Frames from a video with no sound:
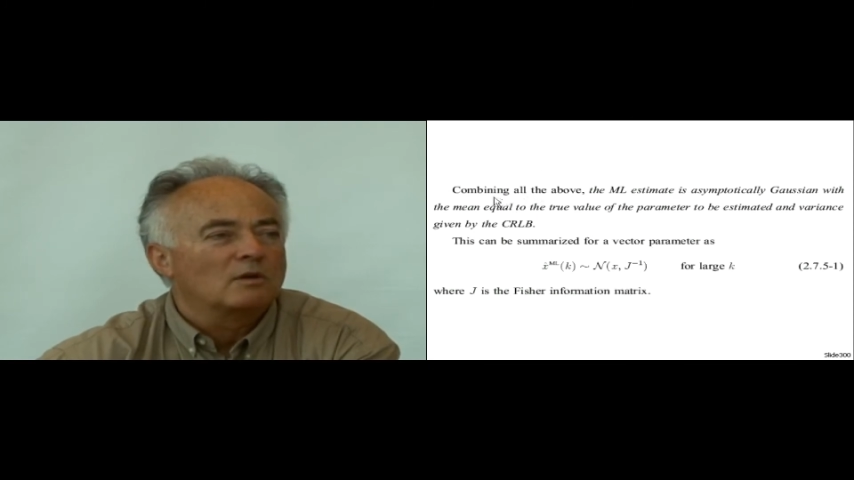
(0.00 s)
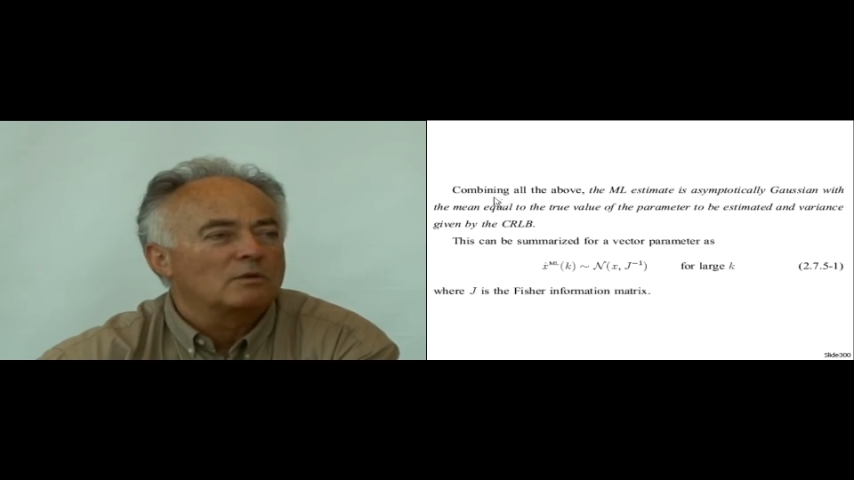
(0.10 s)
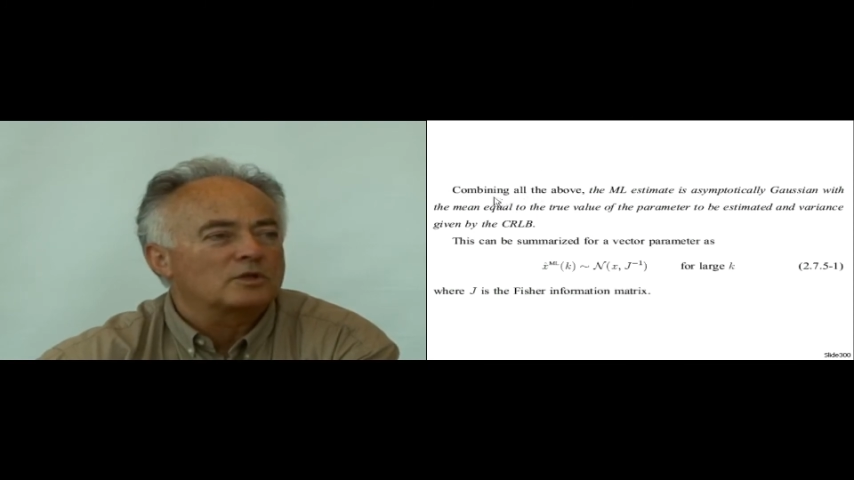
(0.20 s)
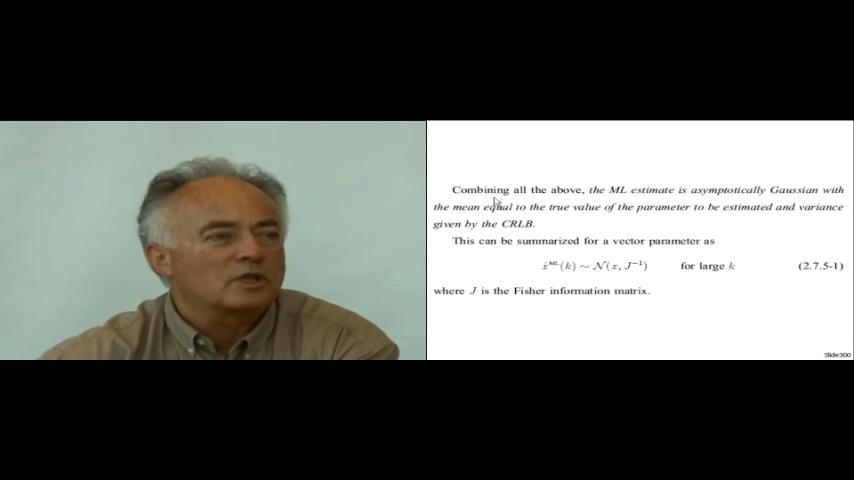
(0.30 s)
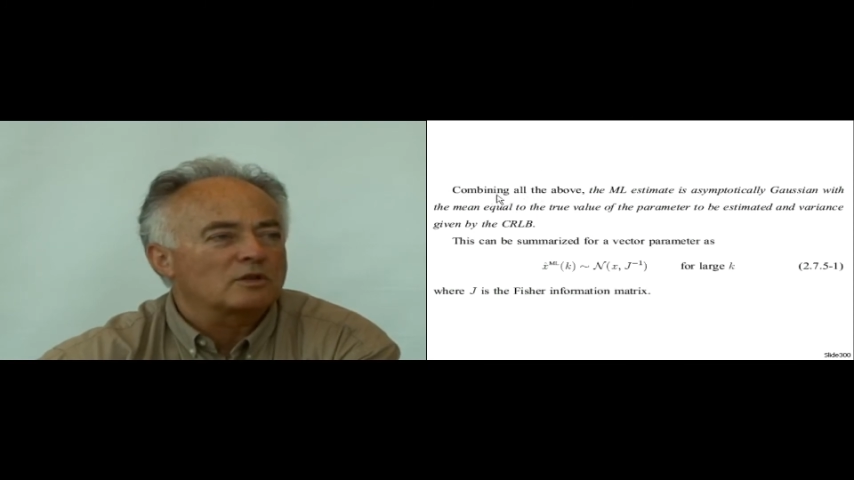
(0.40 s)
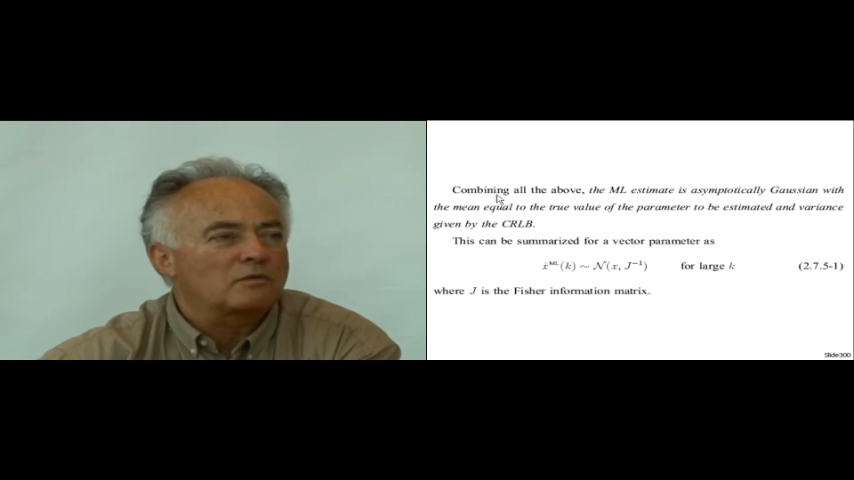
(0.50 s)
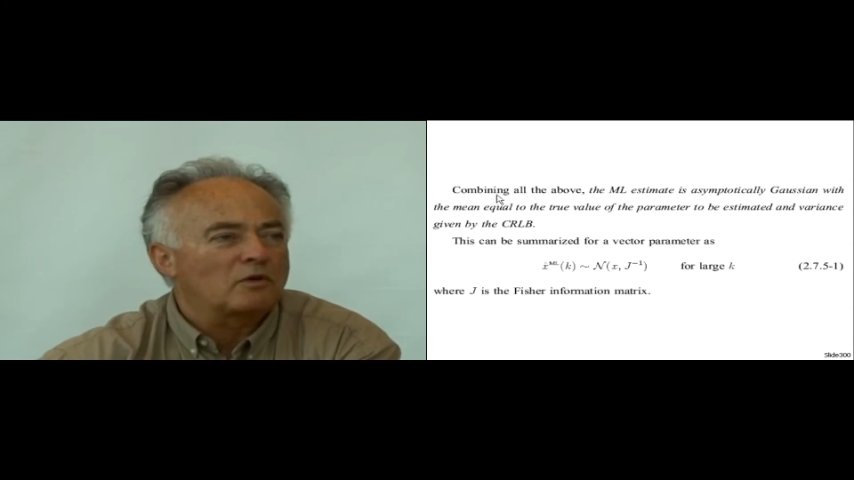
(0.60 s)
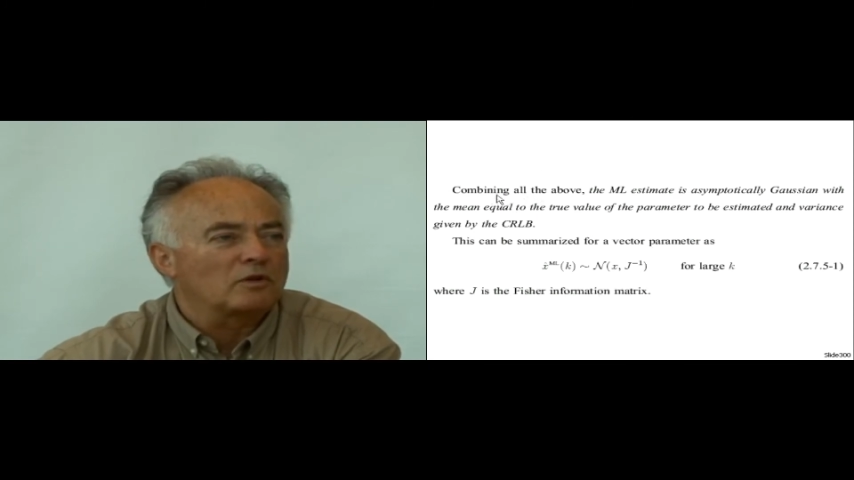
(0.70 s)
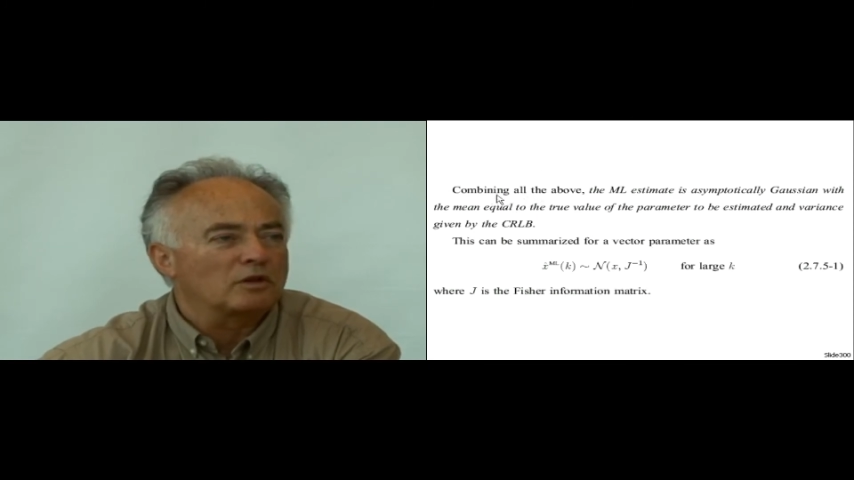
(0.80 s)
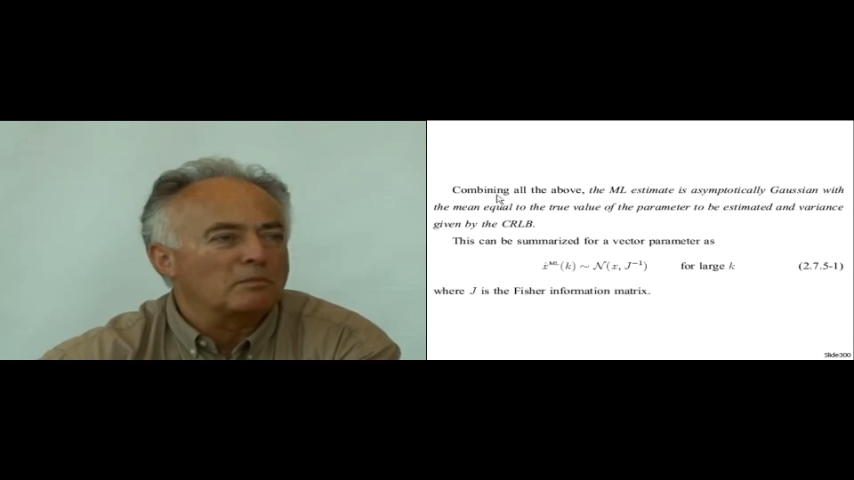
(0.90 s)
we say the
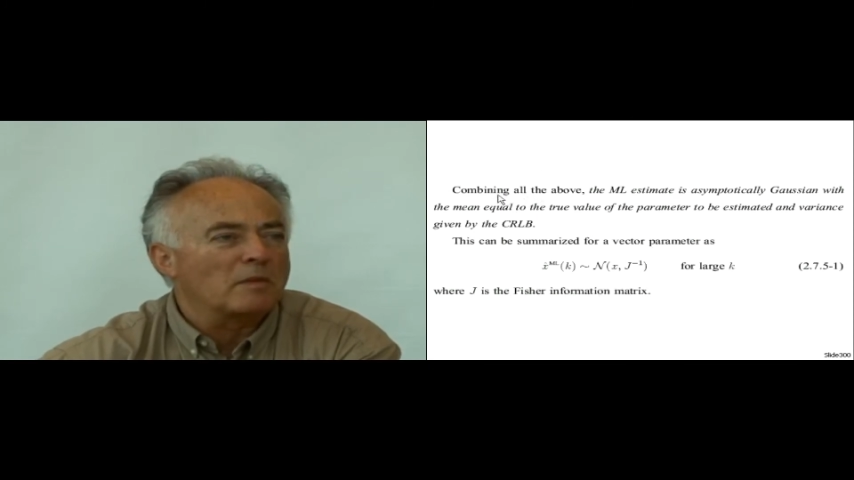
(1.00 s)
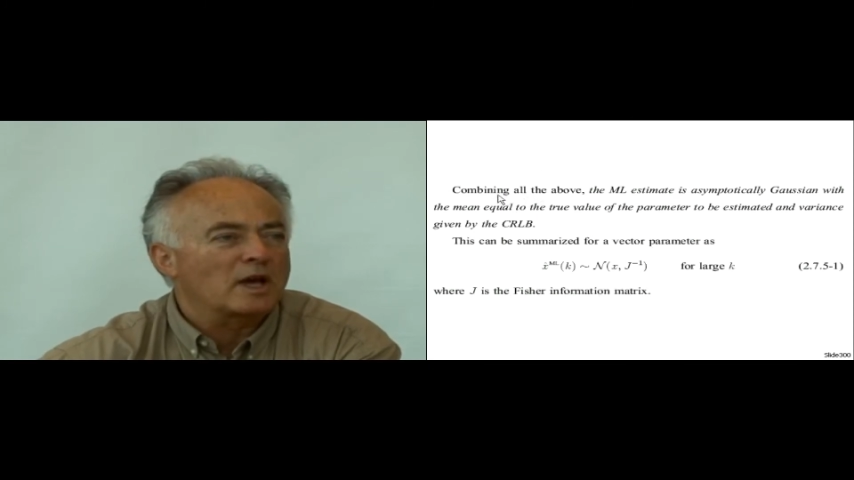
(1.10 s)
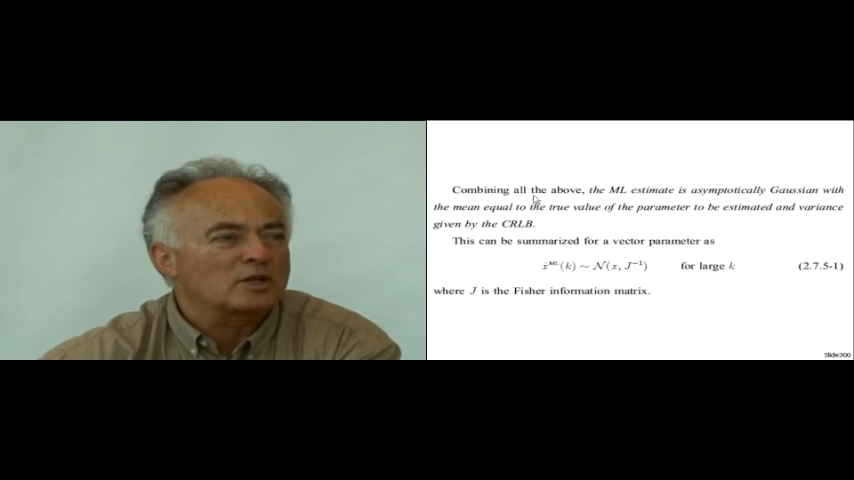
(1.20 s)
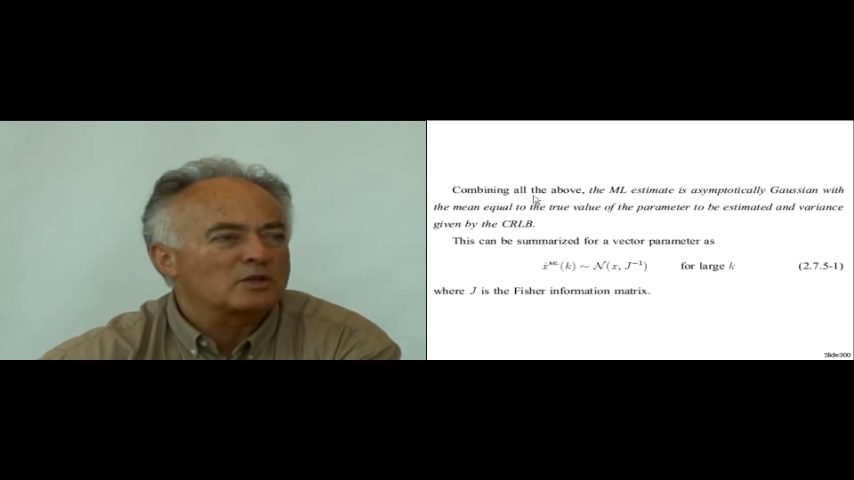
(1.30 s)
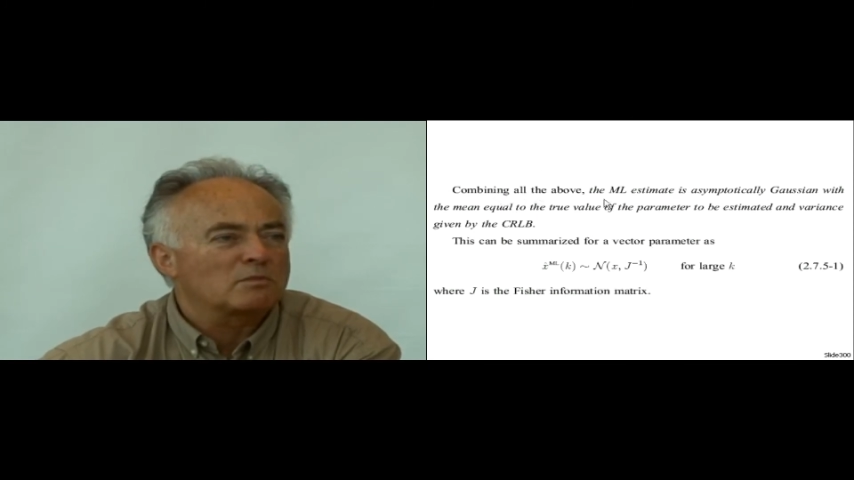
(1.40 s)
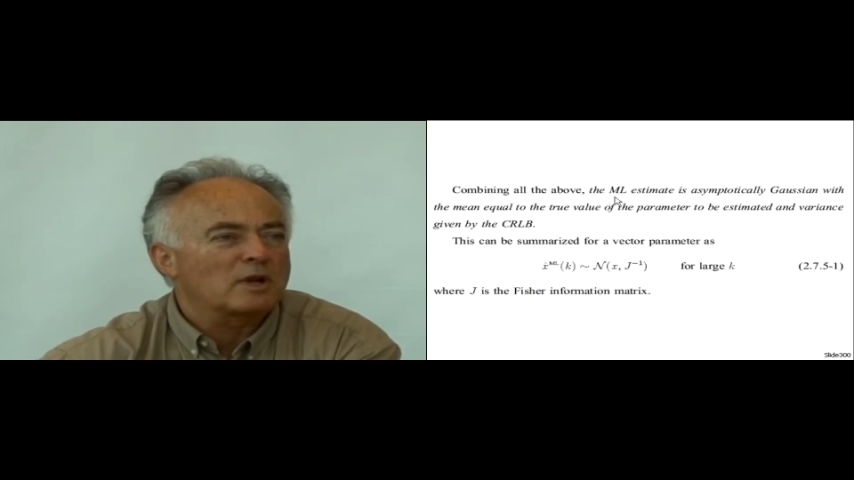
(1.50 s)
following. The maximum